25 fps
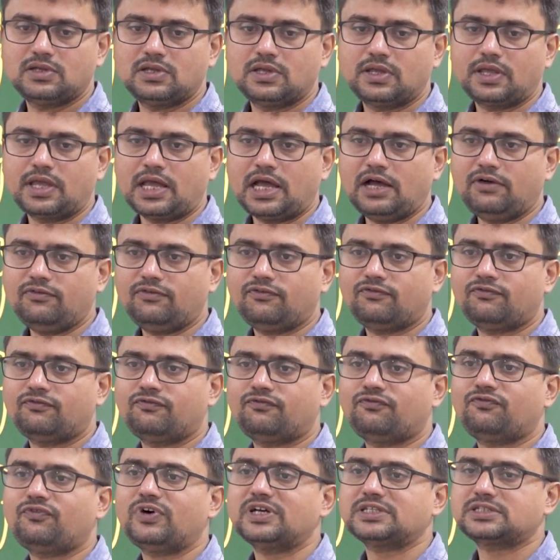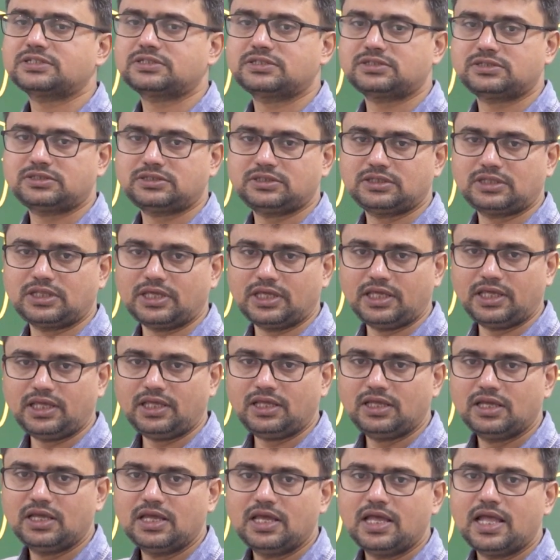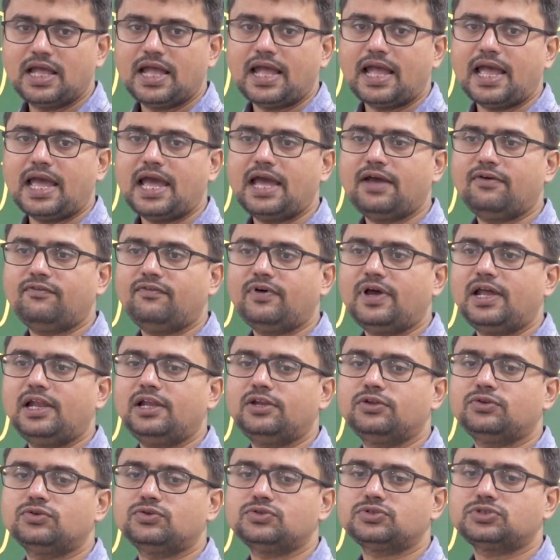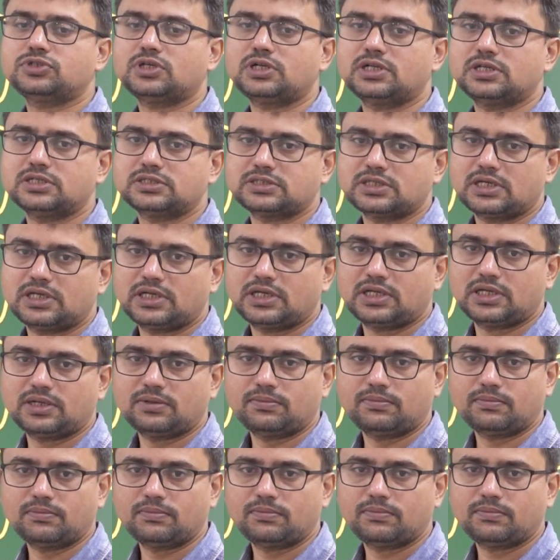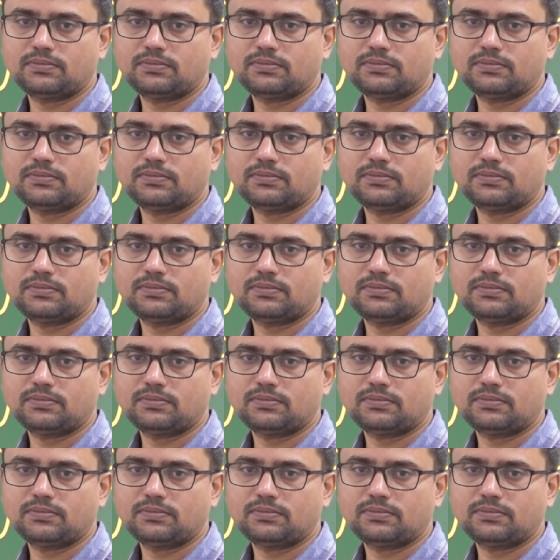you have first thing, evolutionism.